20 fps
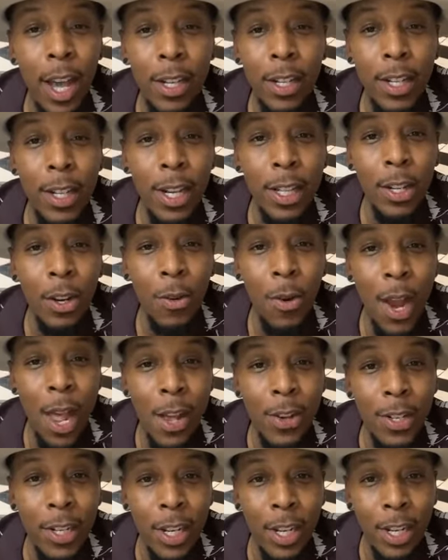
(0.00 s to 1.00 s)
I just let the
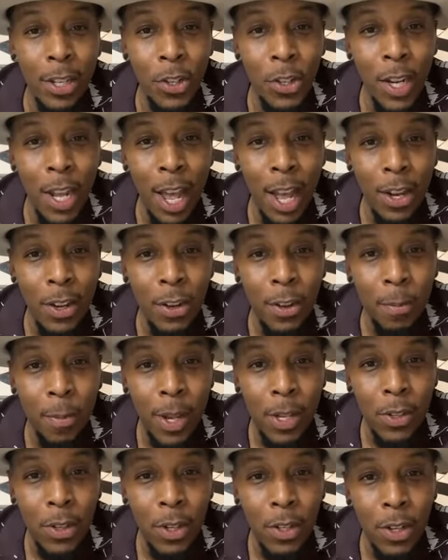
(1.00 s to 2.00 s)
crowd sing in Chicago.
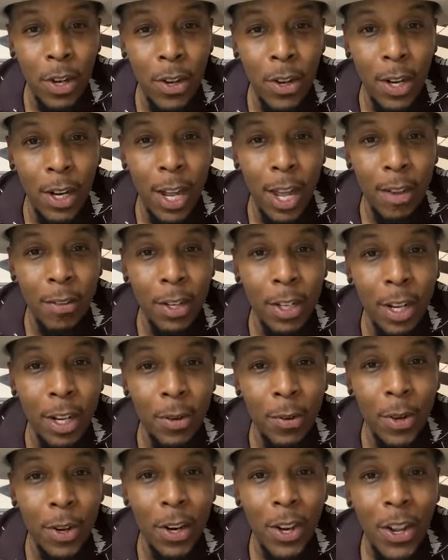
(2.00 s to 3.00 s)
Pastor, I saw you live in
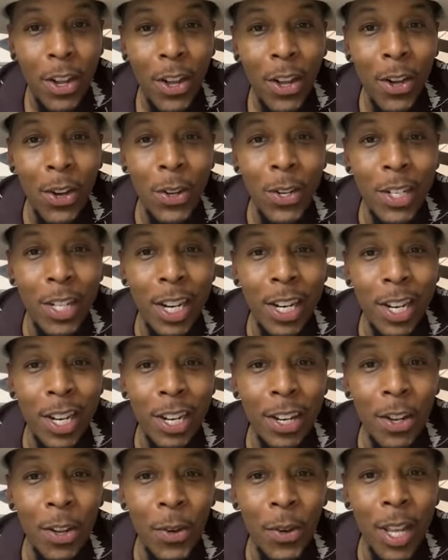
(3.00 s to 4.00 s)
Delaware. Oh, you seen
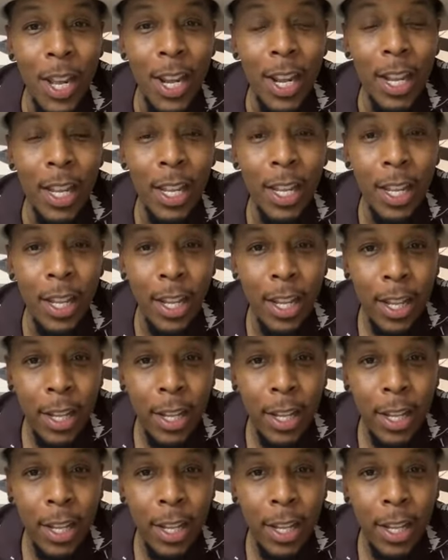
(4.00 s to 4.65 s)
it? Oh, okay.